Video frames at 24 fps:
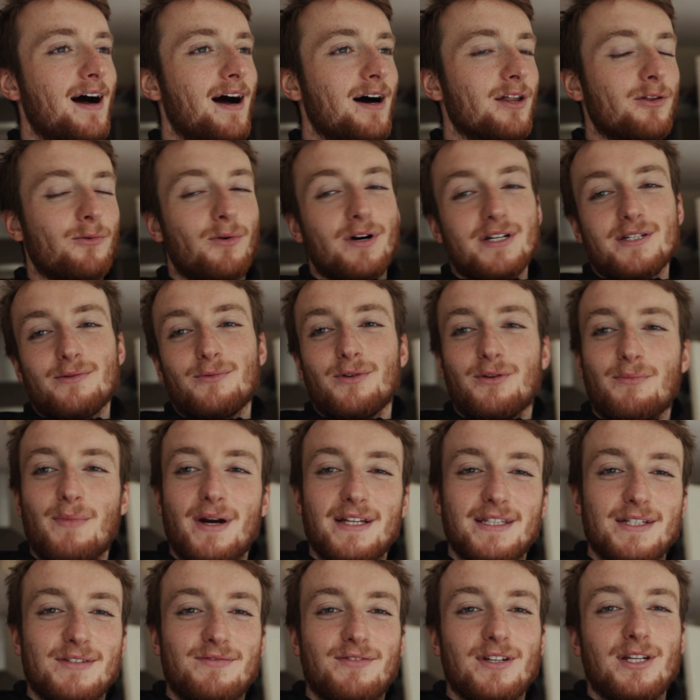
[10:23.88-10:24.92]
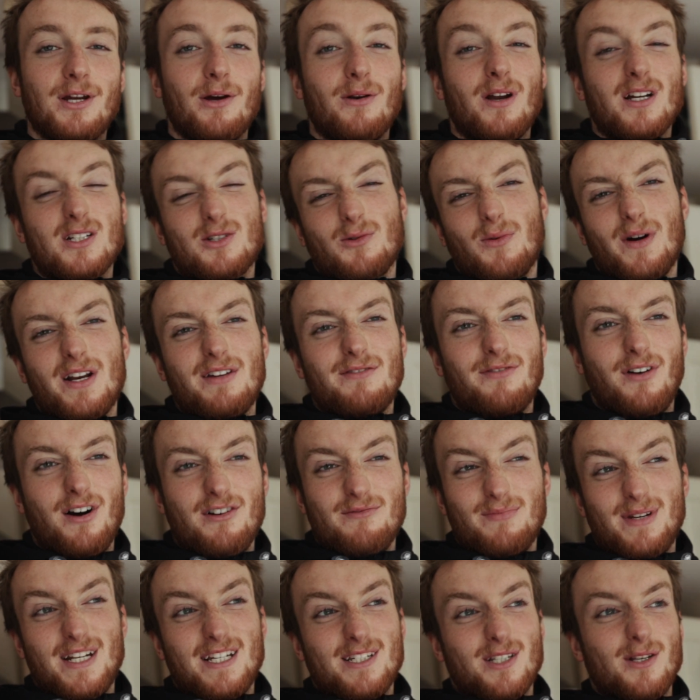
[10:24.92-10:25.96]
otherwise it would have made this video like
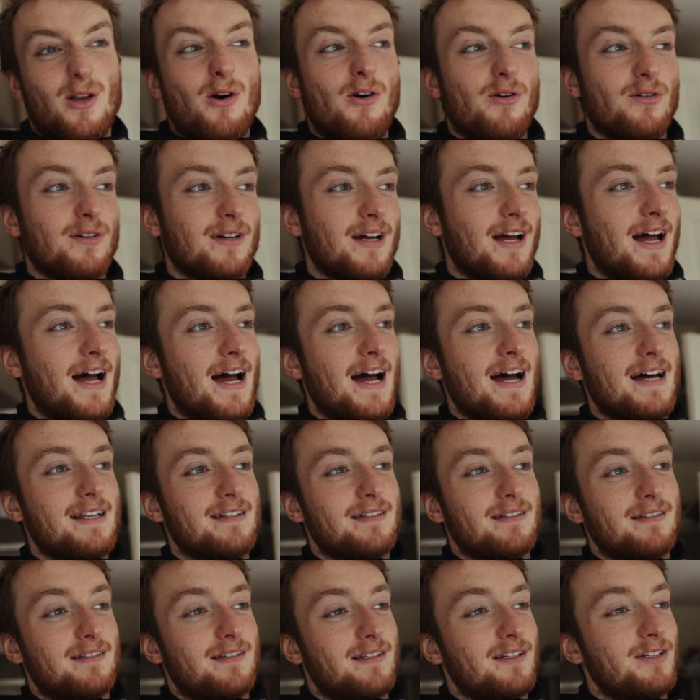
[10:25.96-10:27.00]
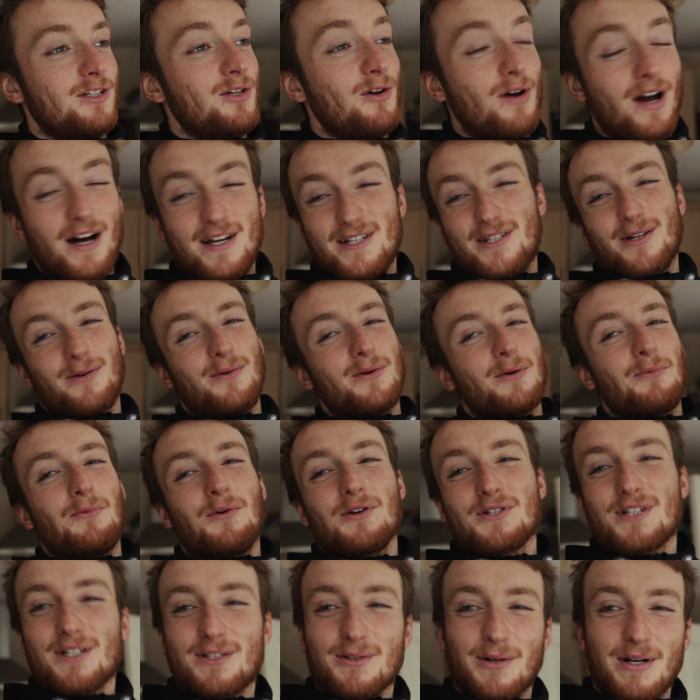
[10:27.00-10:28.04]
25 minutes long and you guys don't want to
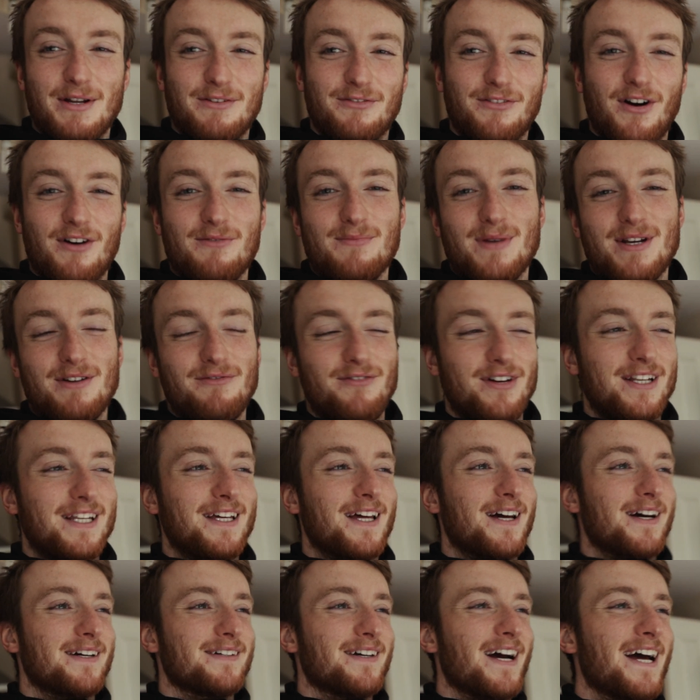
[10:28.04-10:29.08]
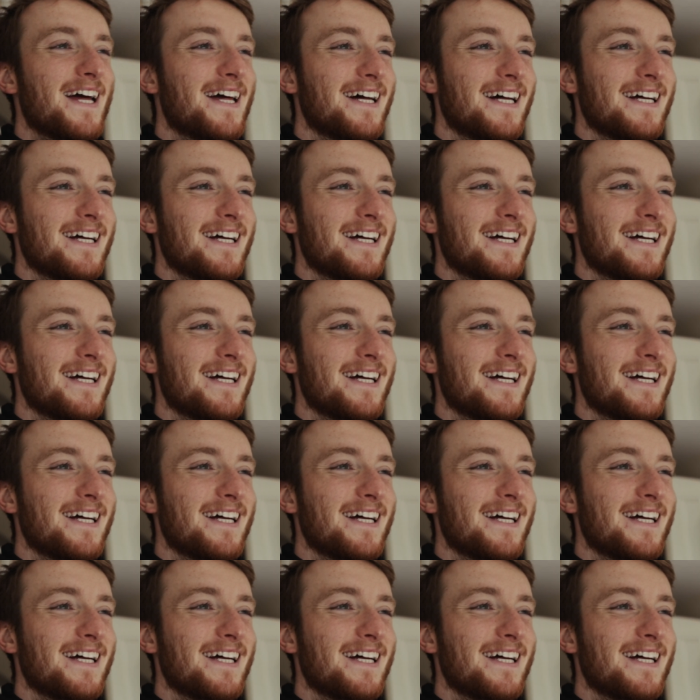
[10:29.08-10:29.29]
watch a 25 minute video.